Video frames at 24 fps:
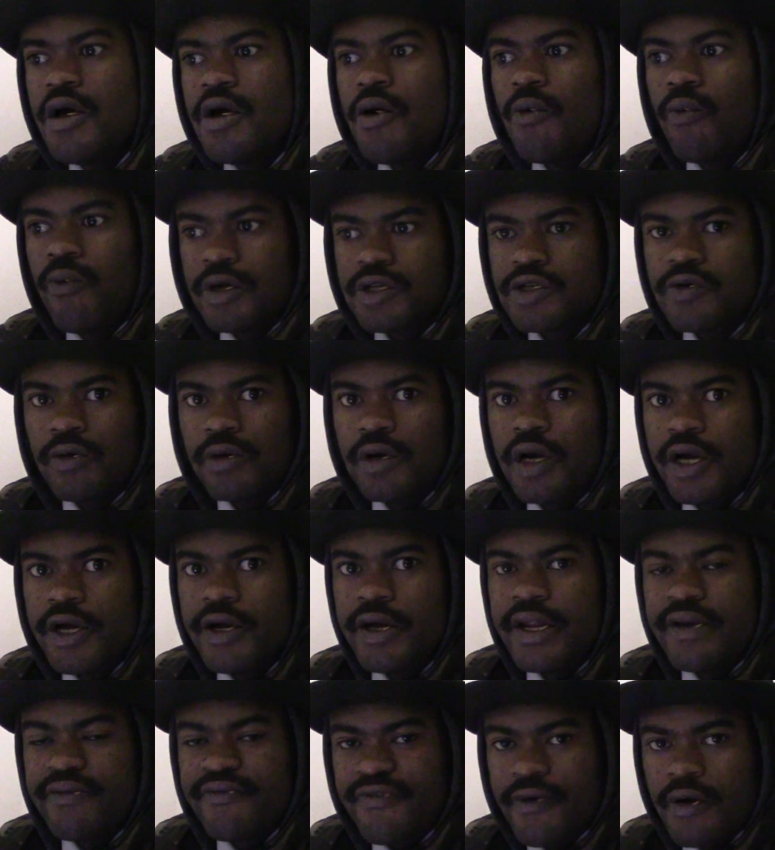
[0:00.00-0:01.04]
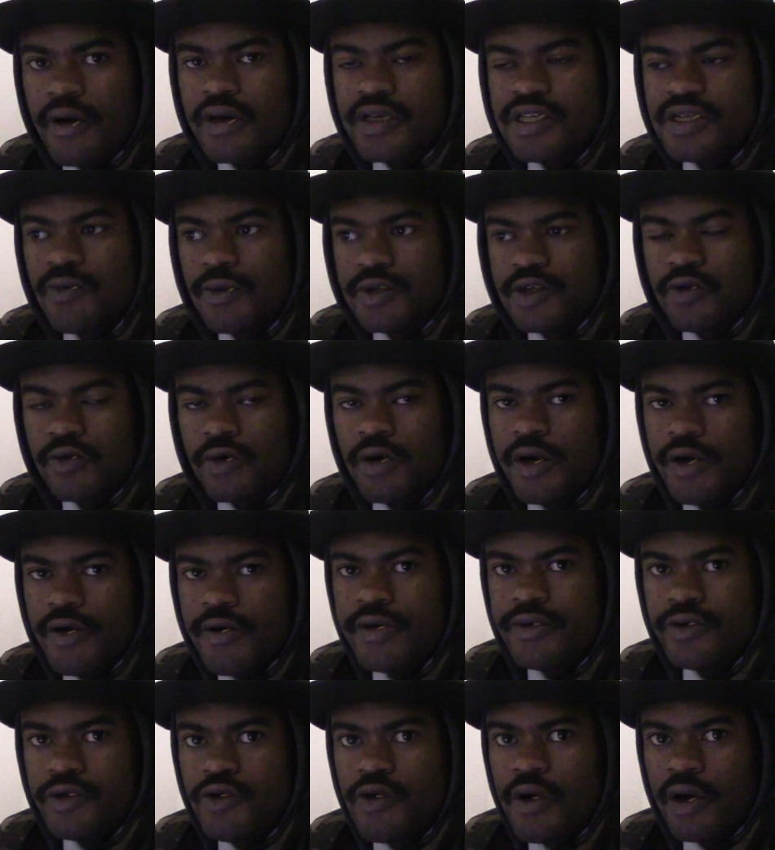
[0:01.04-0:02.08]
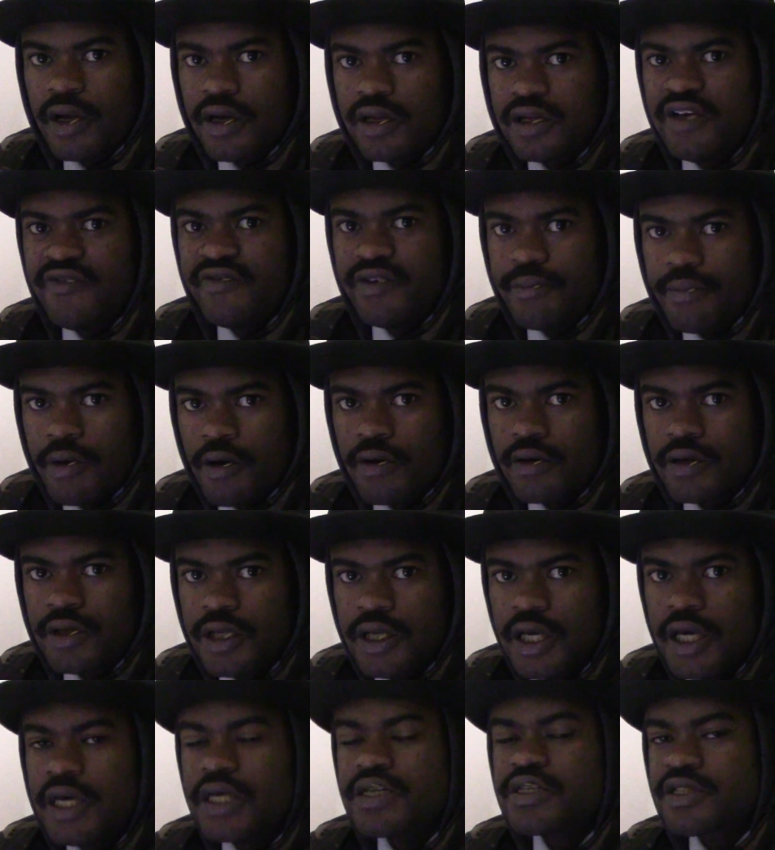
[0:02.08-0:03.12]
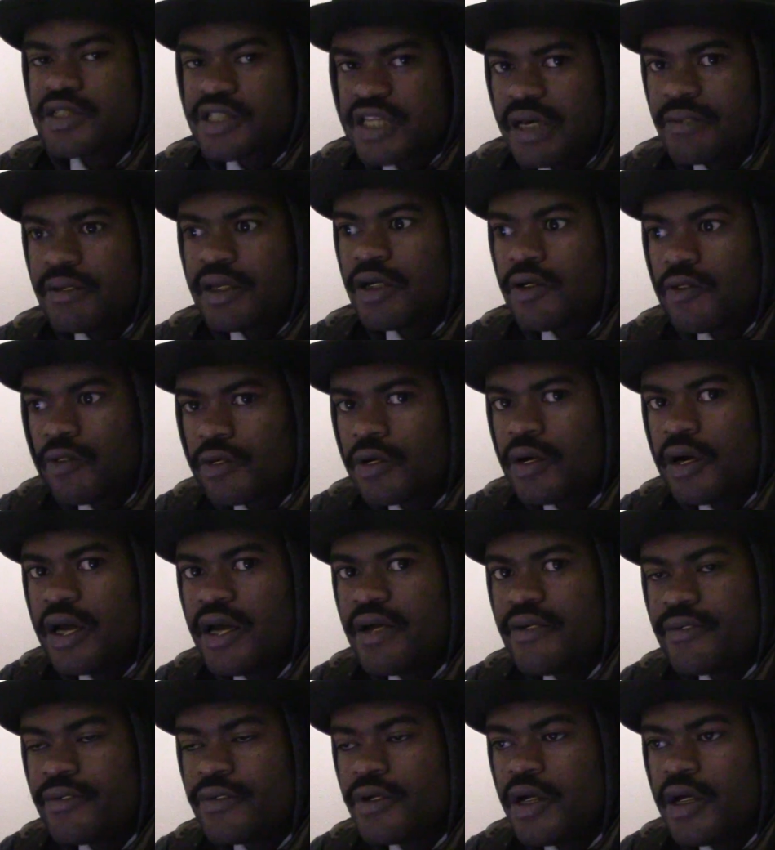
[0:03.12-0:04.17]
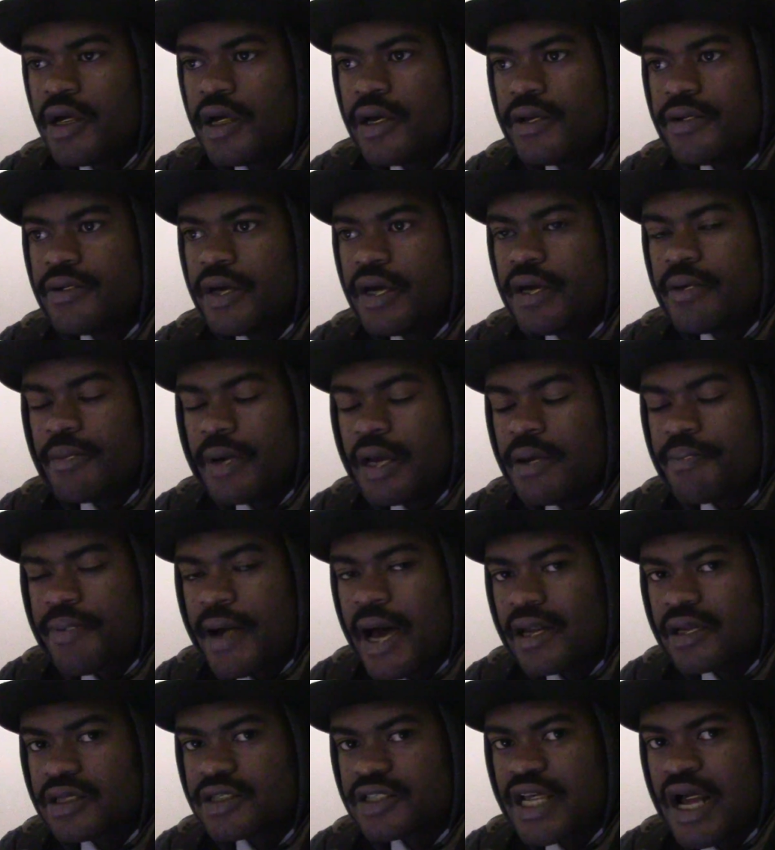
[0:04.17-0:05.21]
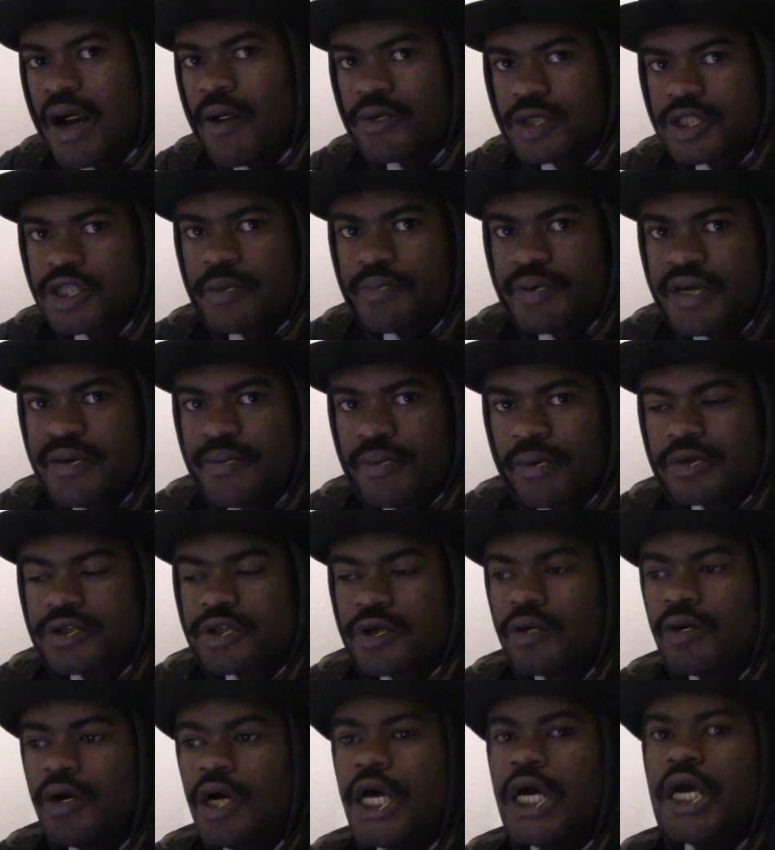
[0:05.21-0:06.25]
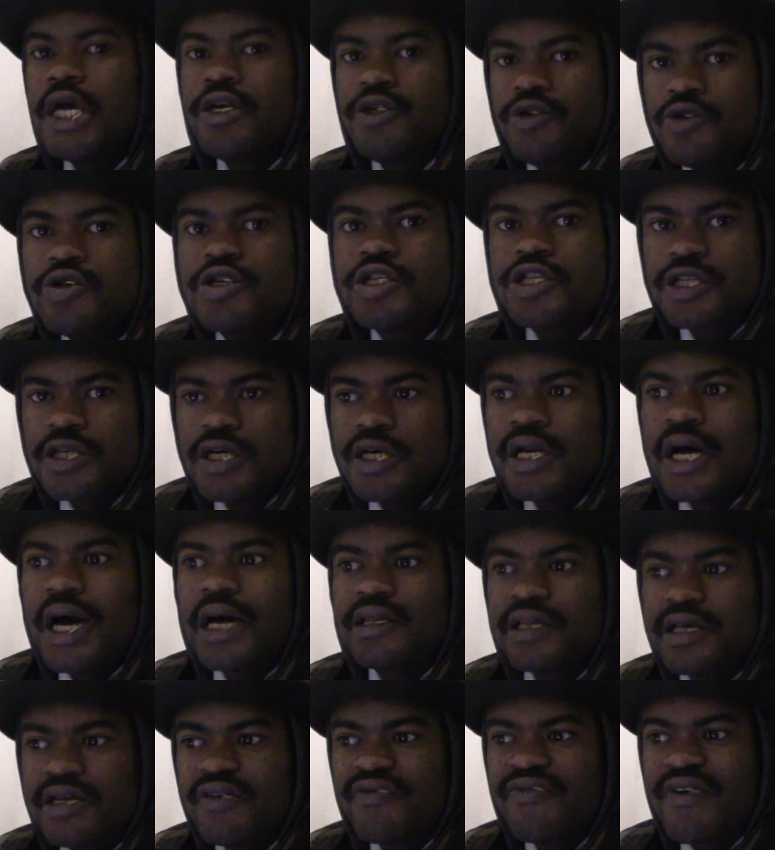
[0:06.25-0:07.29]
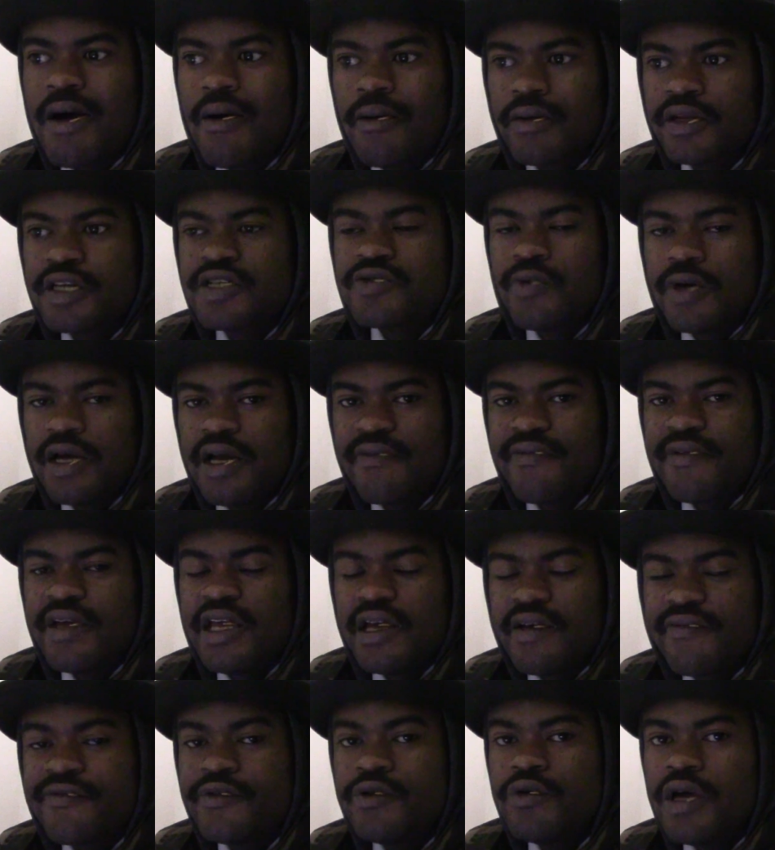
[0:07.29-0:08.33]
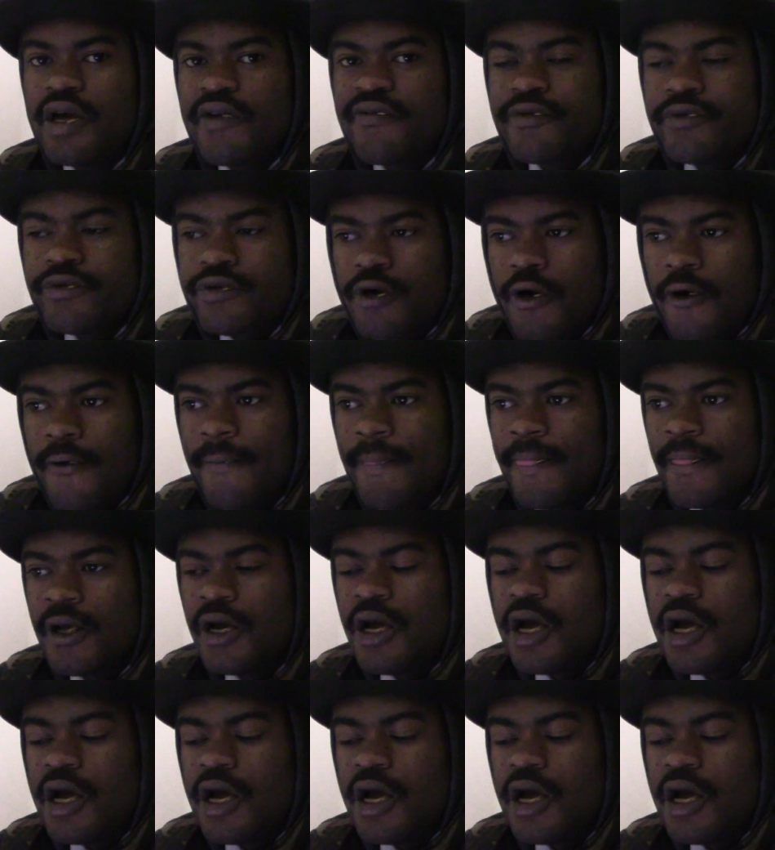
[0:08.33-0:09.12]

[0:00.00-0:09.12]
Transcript: what's going on here in Ferguson, what's going on here in New York and Cleveland, Berkeley, is the same thing going on in Palestine with your people. So you should identify with this if you don't.